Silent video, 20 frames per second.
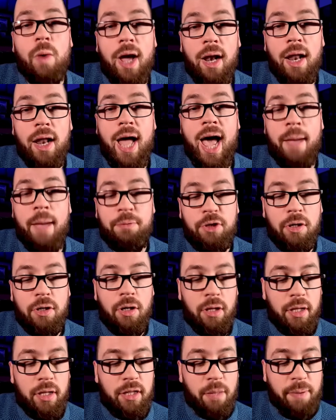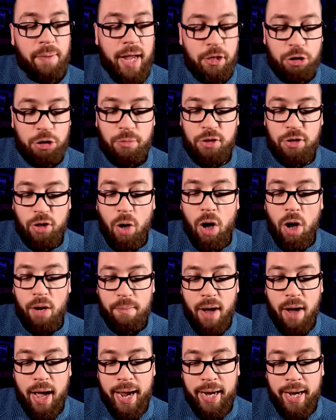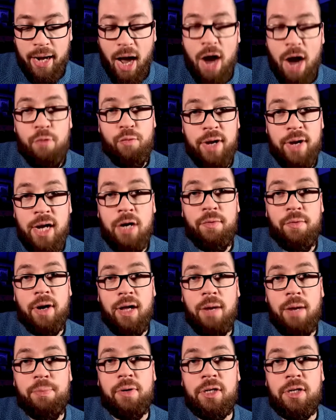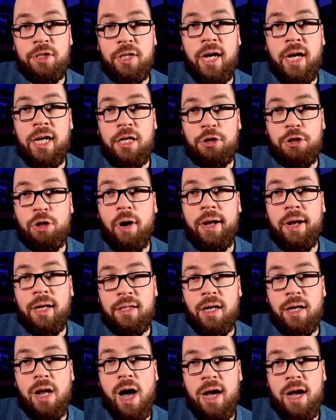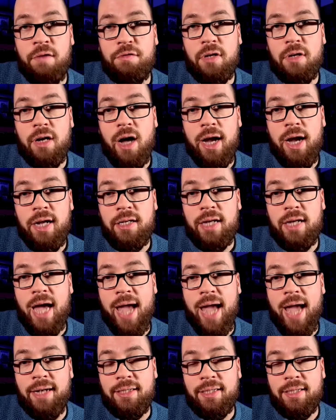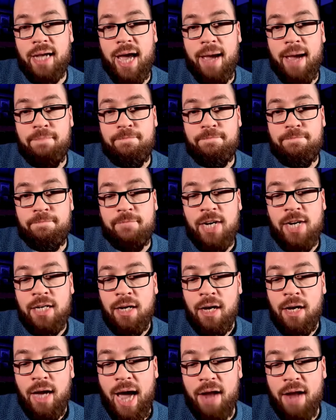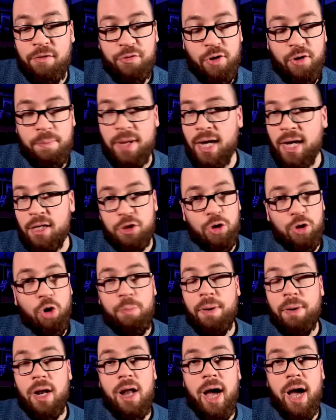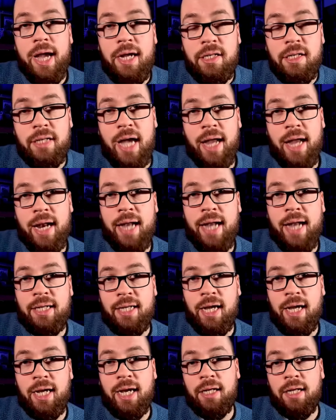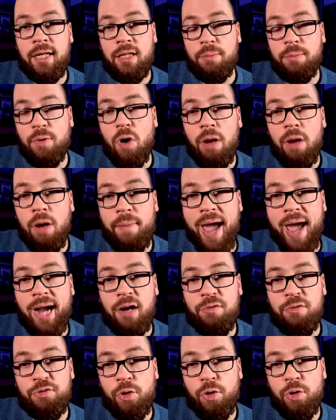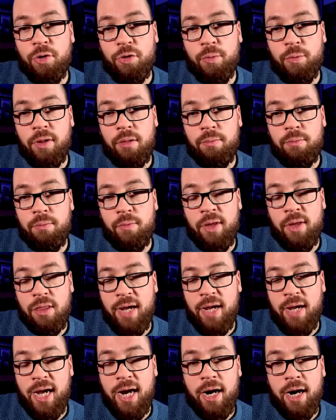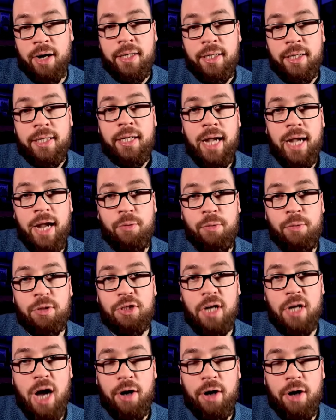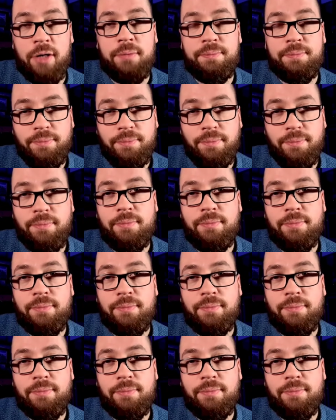Well, Abdul, the pleasure was all mine. I really, really appreciate you joining the live tonight and for being so polite and kicking the ball back and forth with me here. It was an honor.